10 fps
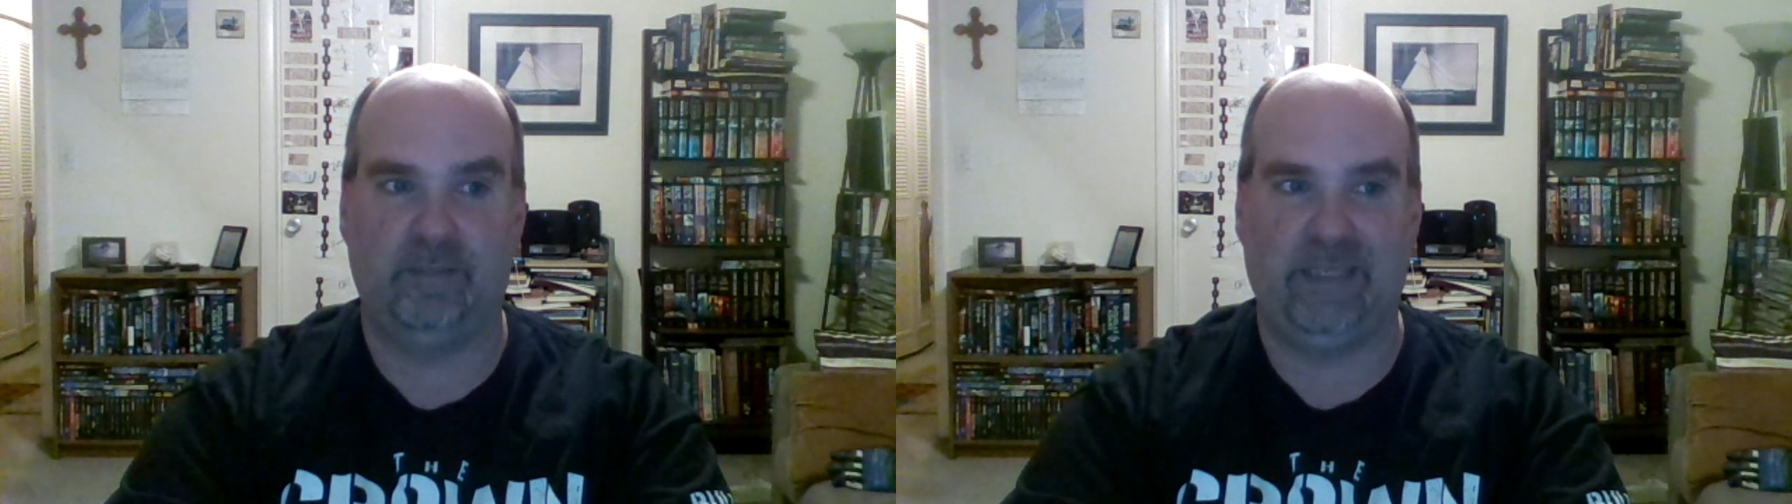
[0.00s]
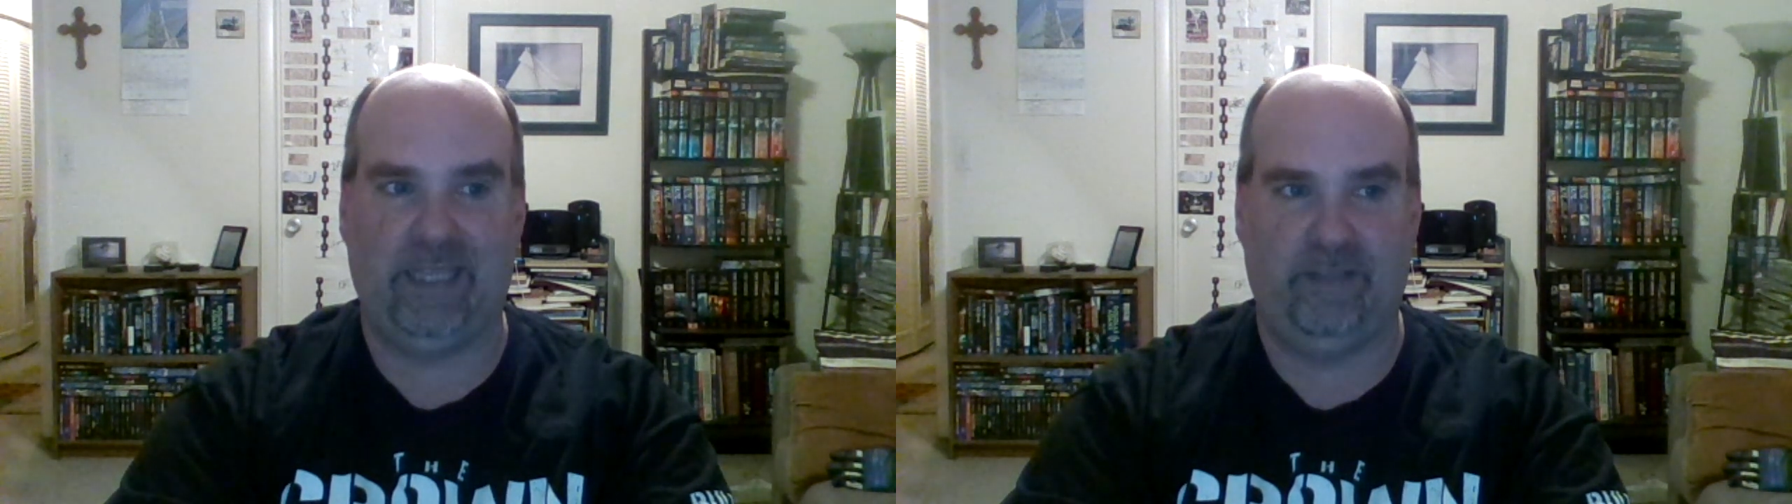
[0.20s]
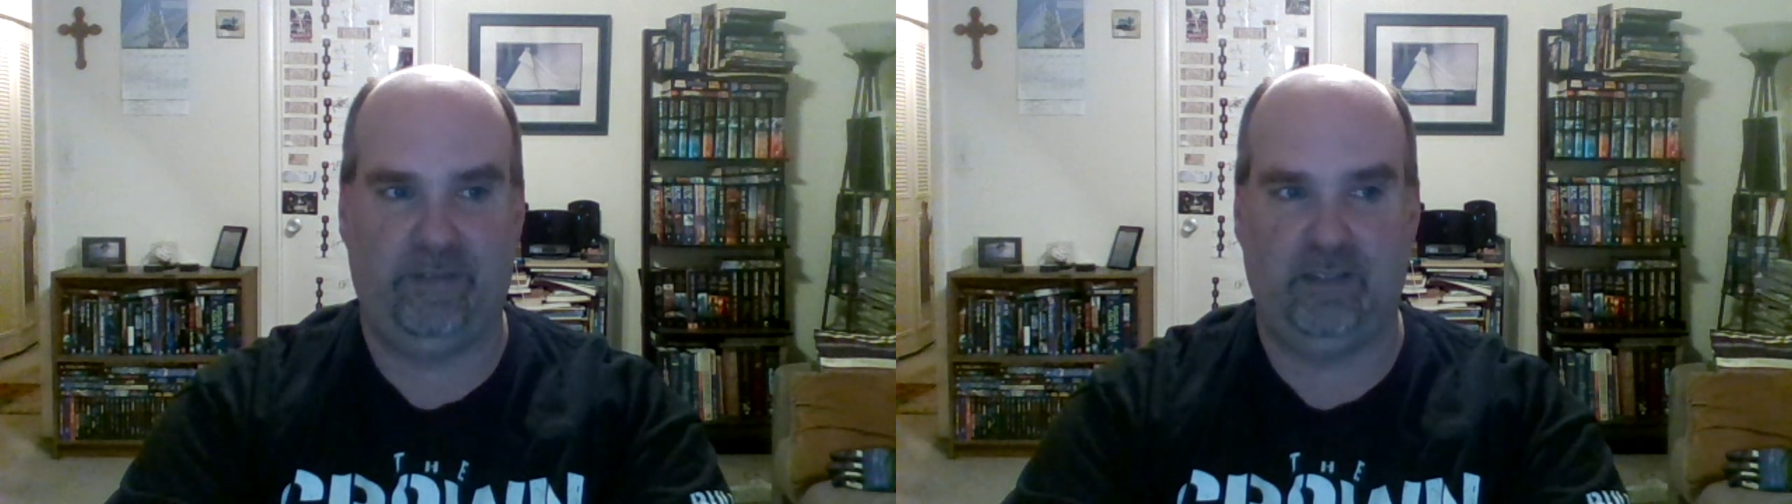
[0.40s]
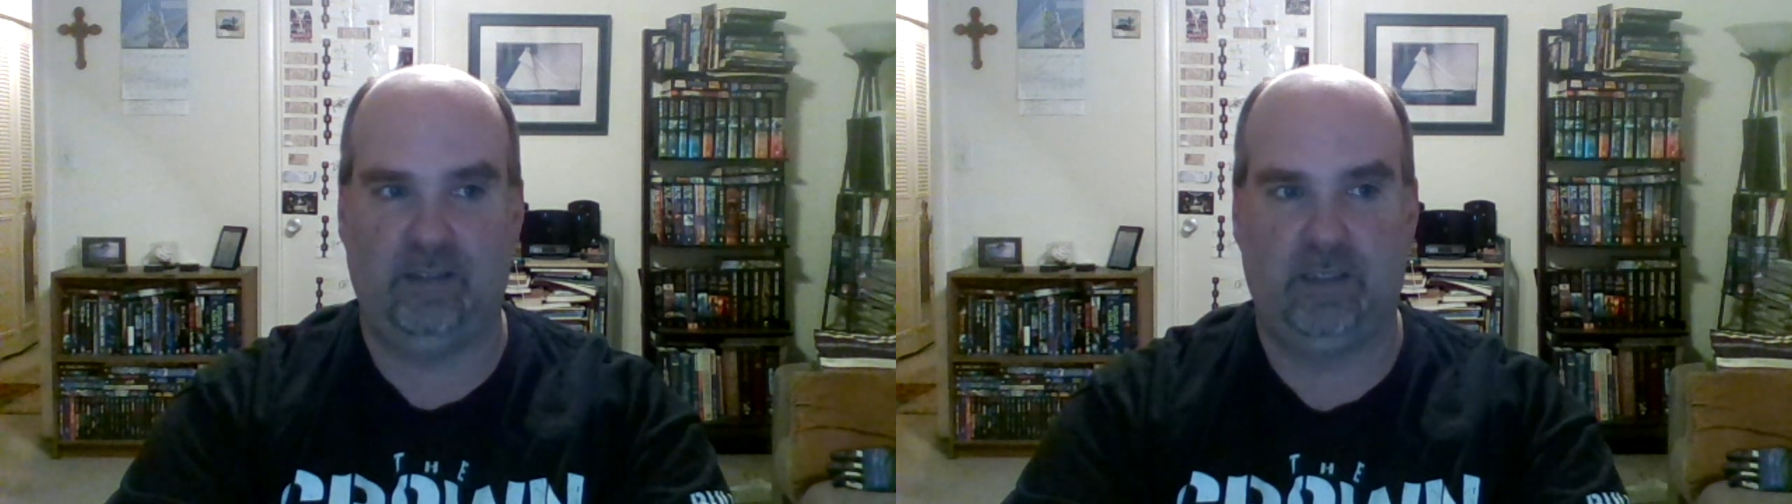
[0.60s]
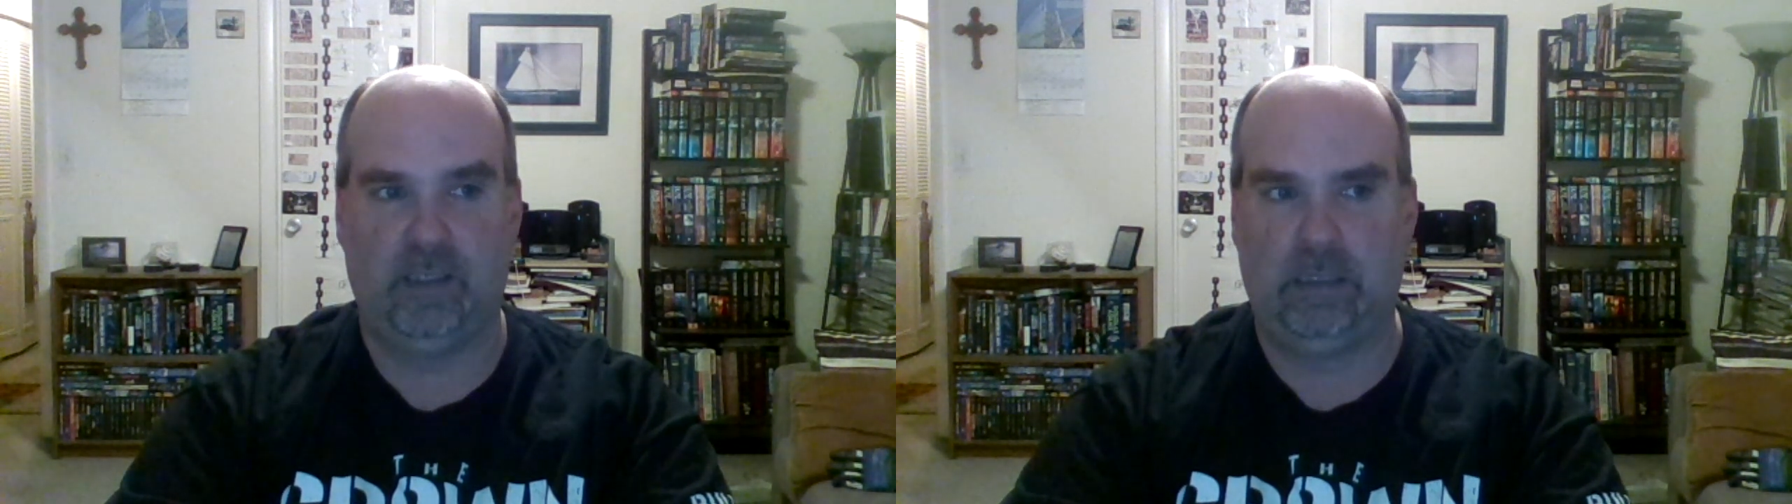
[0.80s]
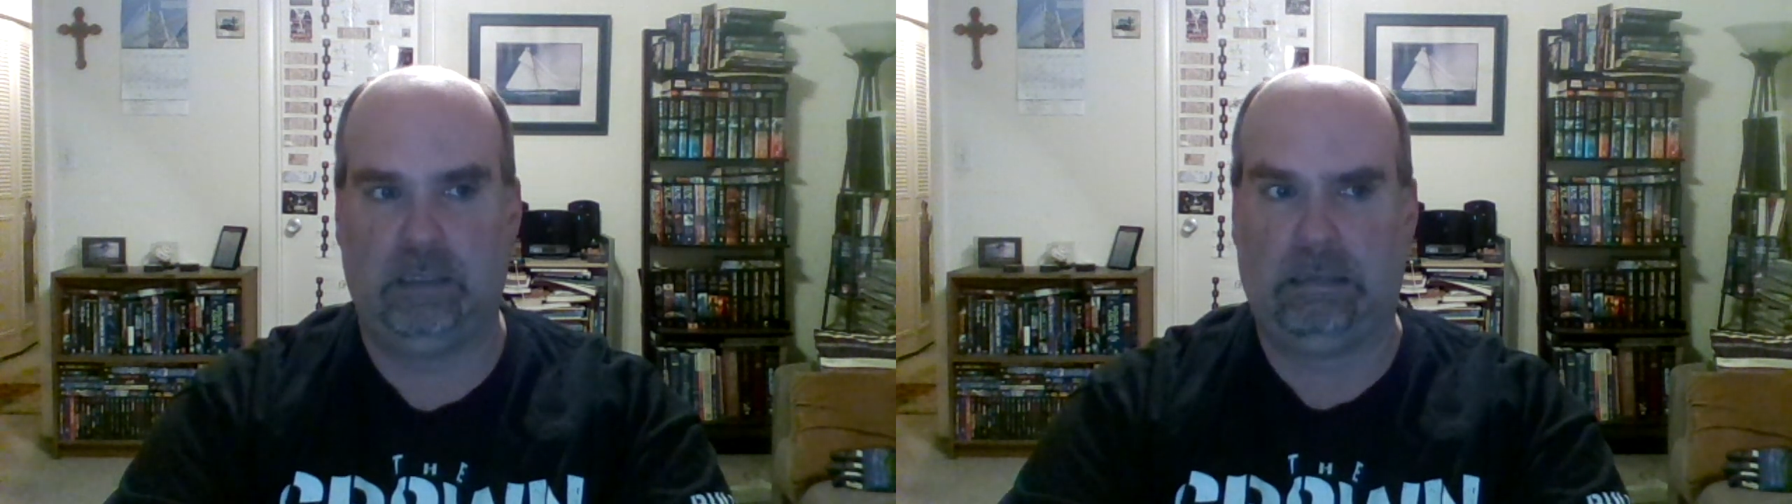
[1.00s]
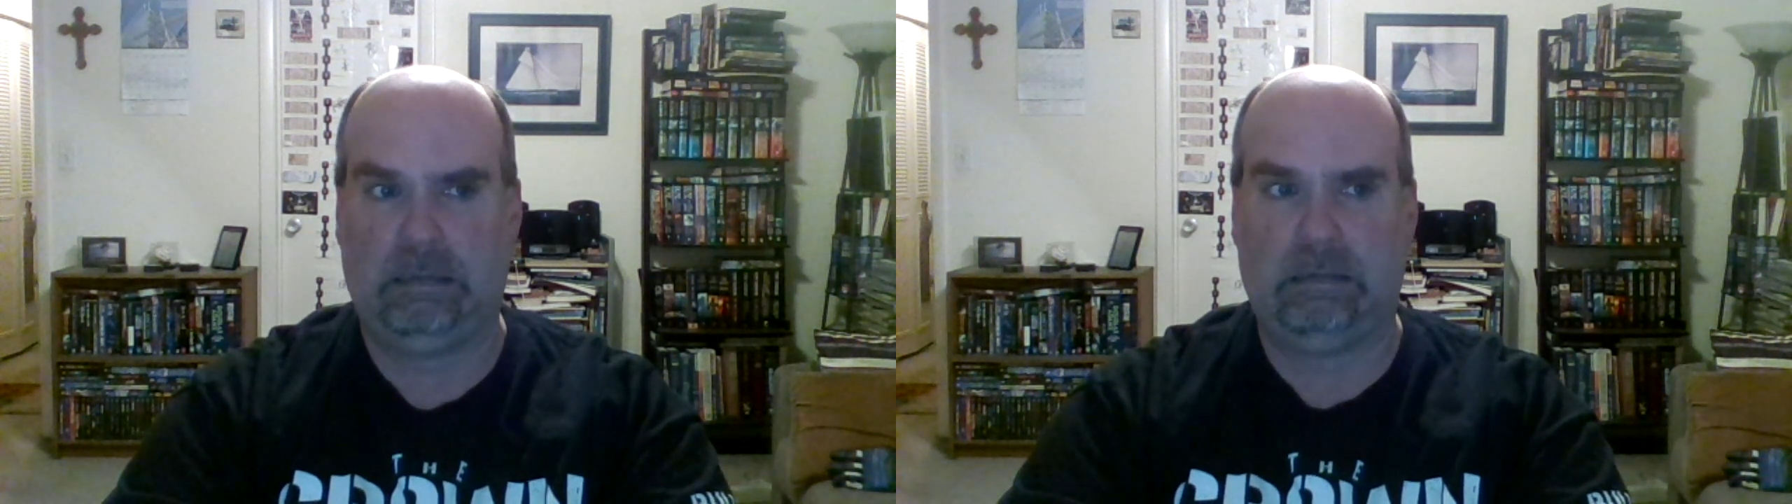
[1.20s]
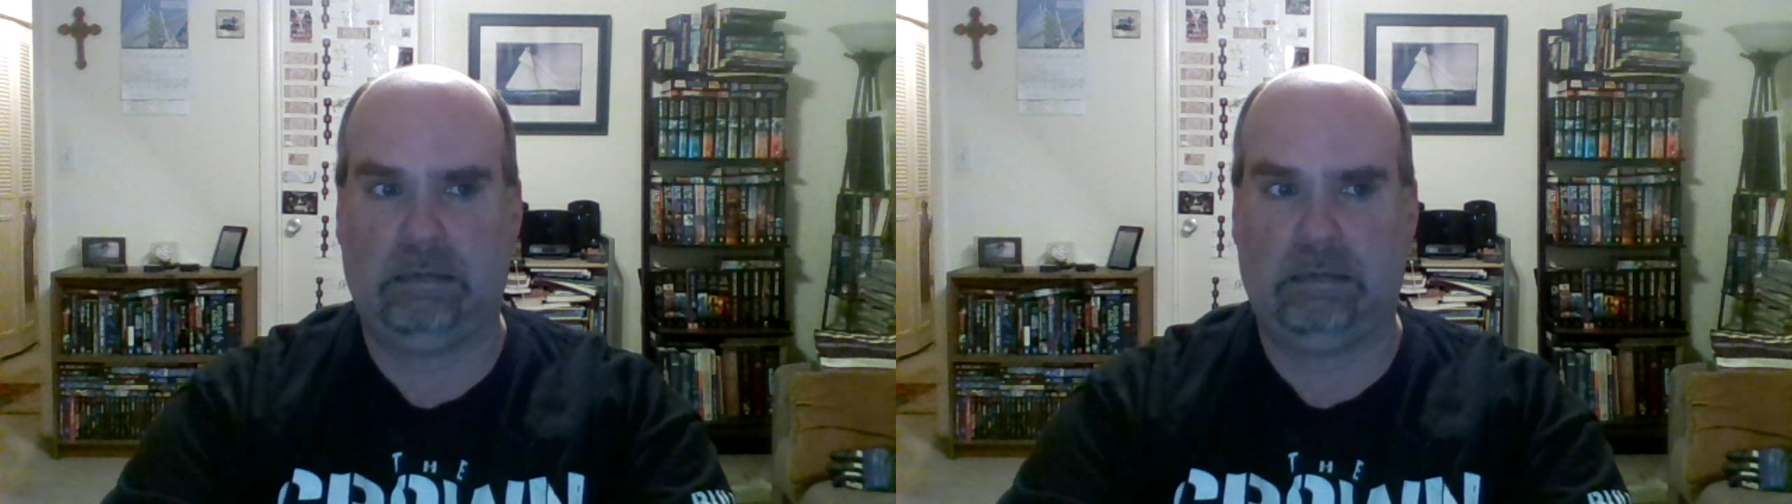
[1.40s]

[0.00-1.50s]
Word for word: teased, but he did not do.